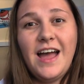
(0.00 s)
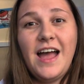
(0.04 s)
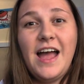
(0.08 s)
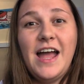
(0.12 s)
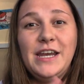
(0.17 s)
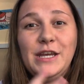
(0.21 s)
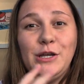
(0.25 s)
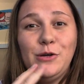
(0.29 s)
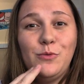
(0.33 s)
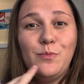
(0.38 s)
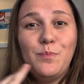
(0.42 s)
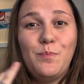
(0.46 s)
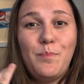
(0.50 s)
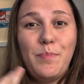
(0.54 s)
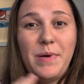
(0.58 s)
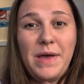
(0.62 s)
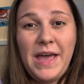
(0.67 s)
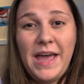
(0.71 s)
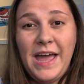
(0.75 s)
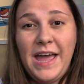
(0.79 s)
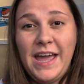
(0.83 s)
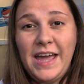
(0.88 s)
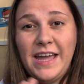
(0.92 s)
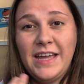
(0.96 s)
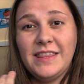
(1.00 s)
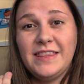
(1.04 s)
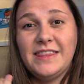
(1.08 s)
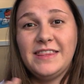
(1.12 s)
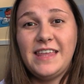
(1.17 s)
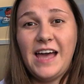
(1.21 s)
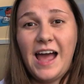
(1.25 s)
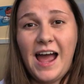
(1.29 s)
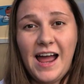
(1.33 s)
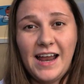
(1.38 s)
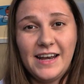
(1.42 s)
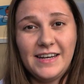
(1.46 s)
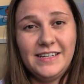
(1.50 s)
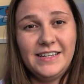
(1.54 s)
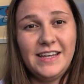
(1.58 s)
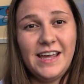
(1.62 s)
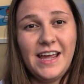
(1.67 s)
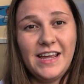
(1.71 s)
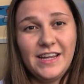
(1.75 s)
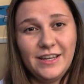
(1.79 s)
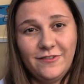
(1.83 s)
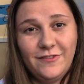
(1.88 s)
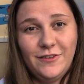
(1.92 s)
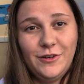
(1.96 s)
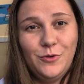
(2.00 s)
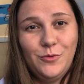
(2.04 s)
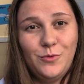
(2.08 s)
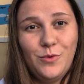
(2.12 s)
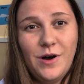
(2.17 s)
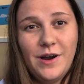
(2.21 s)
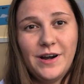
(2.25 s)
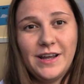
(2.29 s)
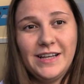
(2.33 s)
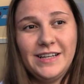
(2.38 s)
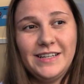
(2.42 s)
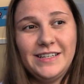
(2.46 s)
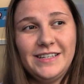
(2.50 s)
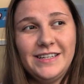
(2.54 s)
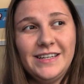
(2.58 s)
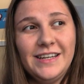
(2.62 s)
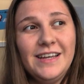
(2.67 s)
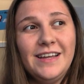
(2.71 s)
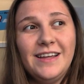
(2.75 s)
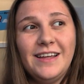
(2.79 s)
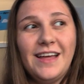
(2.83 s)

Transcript: and you pay that day if you want it.